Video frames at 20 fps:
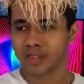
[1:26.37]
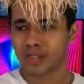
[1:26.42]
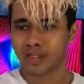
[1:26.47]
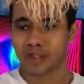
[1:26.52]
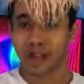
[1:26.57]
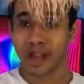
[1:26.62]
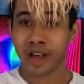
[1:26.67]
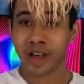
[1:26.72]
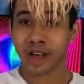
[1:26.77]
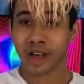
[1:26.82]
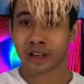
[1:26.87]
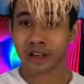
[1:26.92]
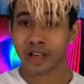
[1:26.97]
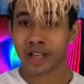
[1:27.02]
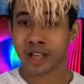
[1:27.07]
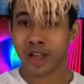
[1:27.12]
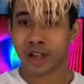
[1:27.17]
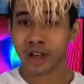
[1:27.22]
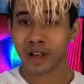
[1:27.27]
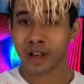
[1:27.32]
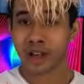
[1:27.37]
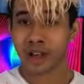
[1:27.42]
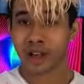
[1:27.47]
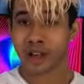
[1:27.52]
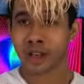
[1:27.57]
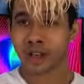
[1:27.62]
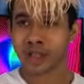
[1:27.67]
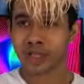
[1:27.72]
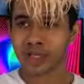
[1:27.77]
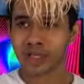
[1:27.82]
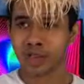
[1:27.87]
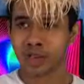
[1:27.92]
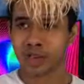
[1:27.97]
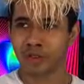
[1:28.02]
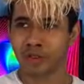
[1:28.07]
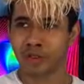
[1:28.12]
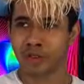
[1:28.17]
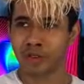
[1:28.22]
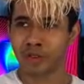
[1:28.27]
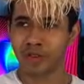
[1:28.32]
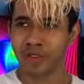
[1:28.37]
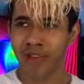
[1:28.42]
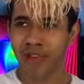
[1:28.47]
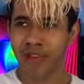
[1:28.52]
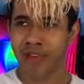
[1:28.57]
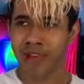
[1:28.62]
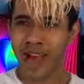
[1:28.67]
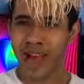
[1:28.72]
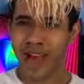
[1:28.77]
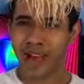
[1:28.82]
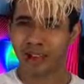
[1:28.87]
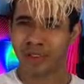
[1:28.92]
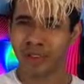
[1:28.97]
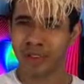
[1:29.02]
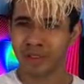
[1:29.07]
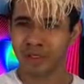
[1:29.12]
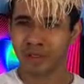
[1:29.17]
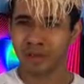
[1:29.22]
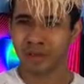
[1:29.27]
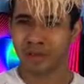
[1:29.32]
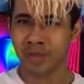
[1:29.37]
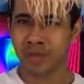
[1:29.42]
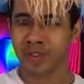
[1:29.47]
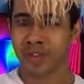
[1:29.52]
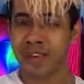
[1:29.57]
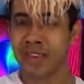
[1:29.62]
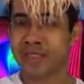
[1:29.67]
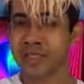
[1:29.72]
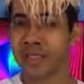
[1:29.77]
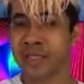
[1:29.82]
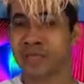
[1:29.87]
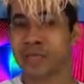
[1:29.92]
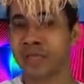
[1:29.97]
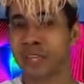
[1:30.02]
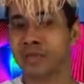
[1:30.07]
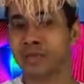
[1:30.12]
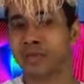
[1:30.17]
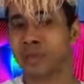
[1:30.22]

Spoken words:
from my understanding, a sort of like add-on you add to Steam,